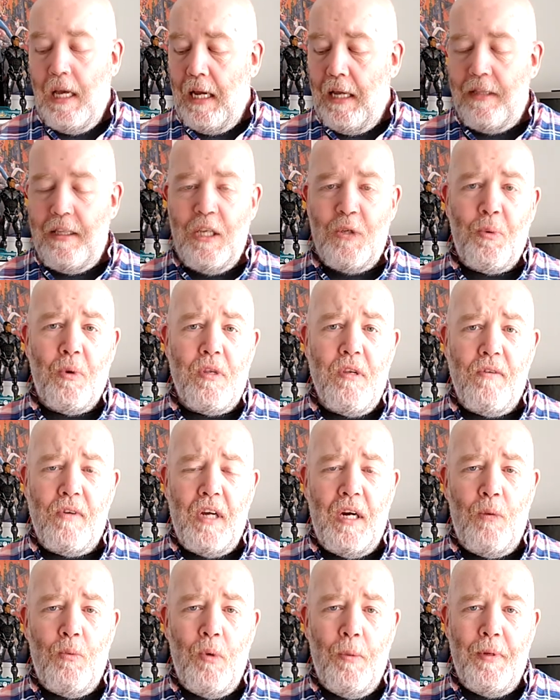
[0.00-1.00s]
In this one, you've
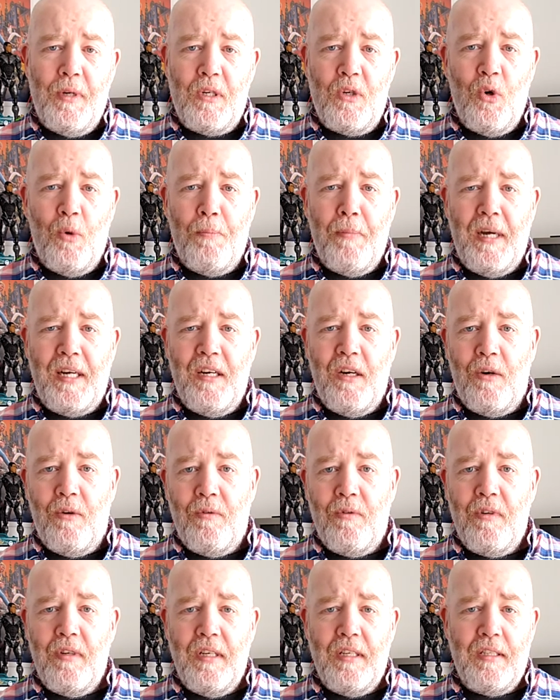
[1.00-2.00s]
got a woman called
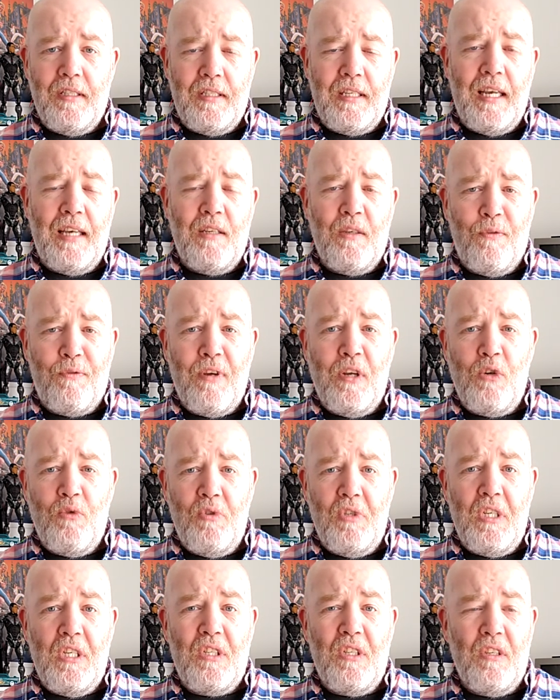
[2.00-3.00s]
Manon, as I say, is a French
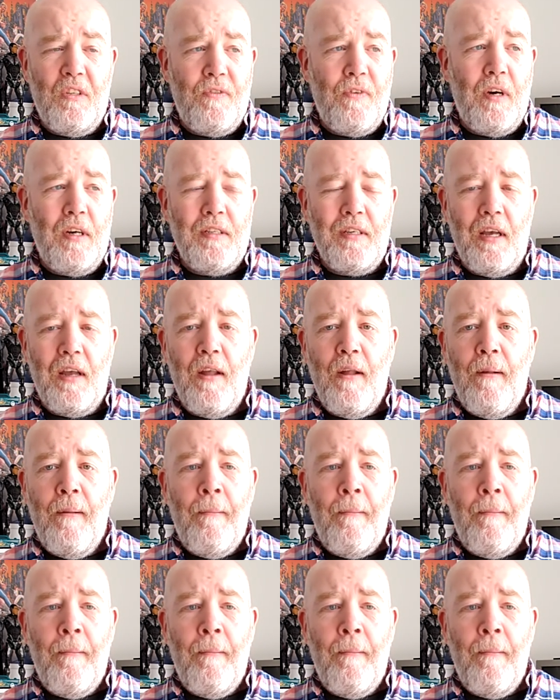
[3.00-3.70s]
resistance fighter.